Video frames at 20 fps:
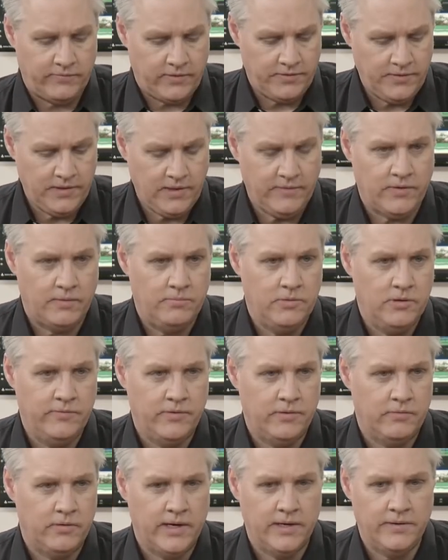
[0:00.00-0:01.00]
I think if I move
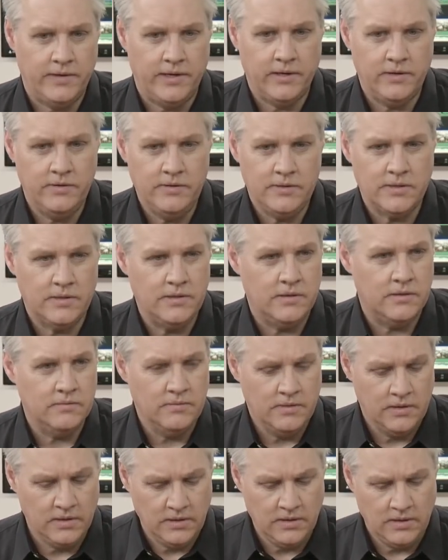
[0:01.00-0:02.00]
it around there, can you
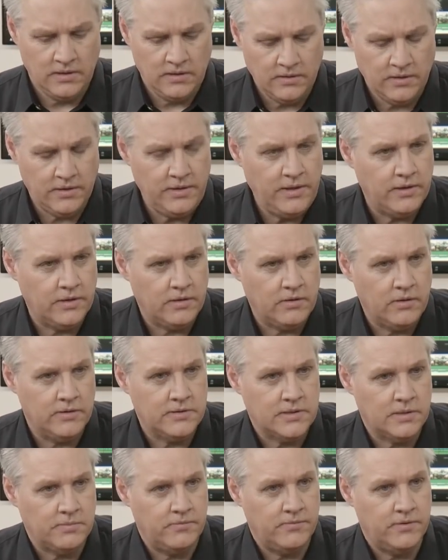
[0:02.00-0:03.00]
get a
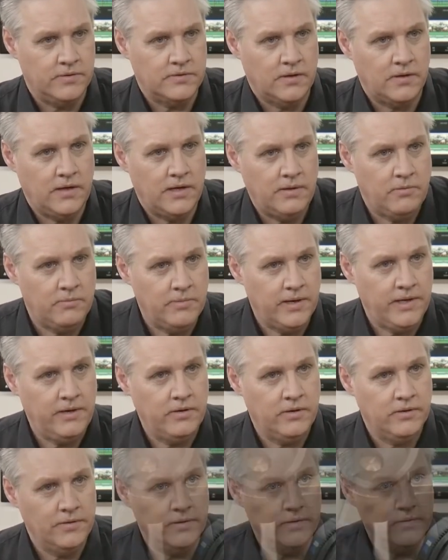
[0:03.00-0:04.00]
close-up of the time remaining
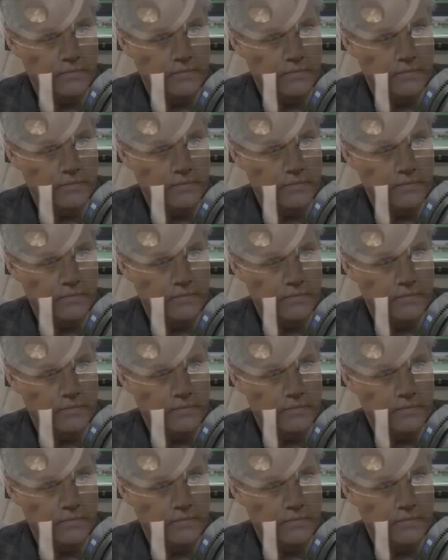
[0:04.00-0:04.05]
on